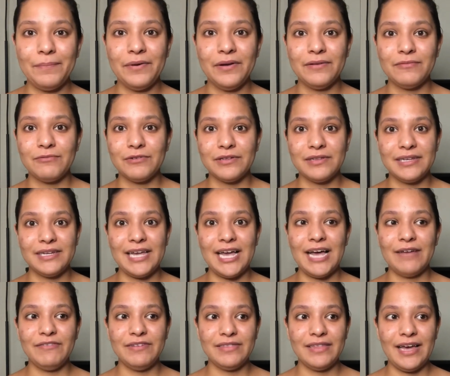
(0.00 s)
But really
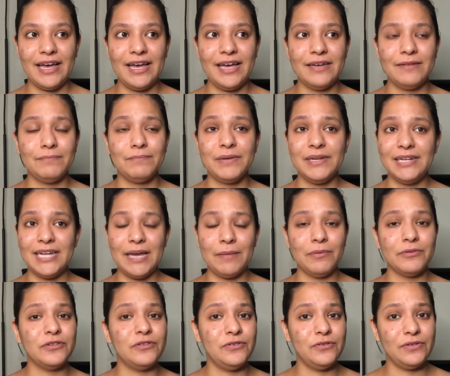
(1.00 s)
having that, being
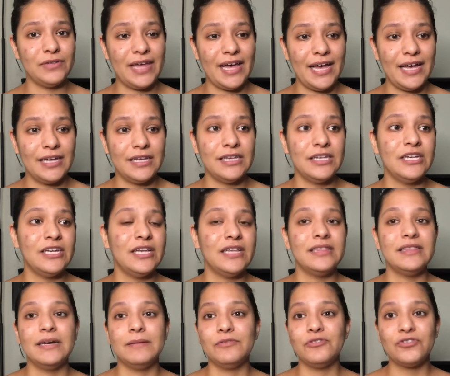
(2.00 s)
able to do that,
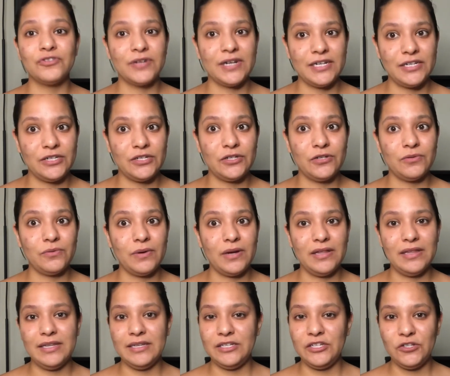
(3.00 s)
them train you,
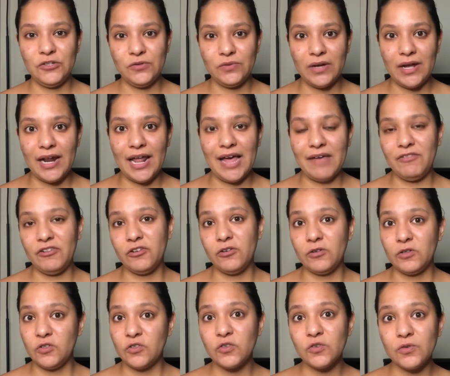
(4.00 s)
and then you not having to
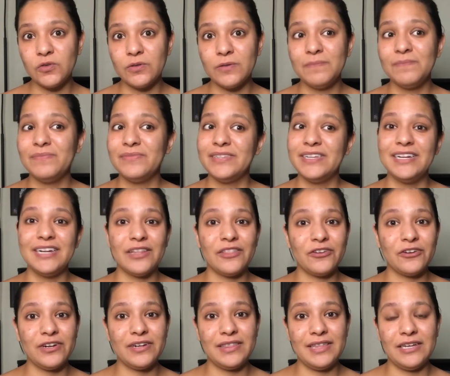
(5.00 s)
go to school, another
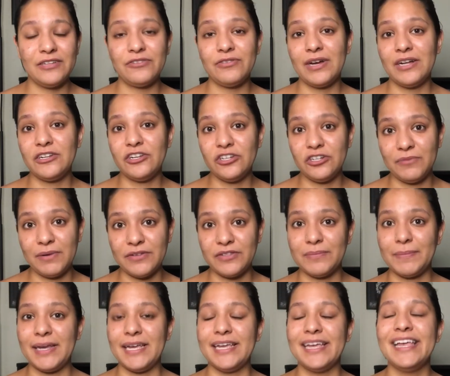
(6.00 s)
good thing to add to your
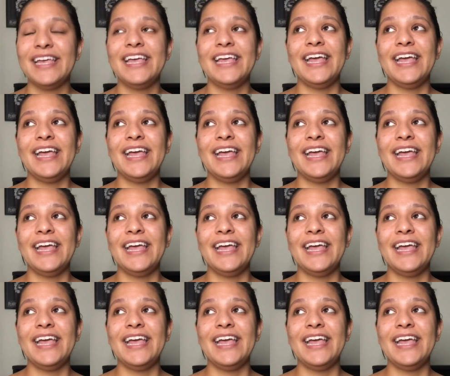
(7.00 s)
resume.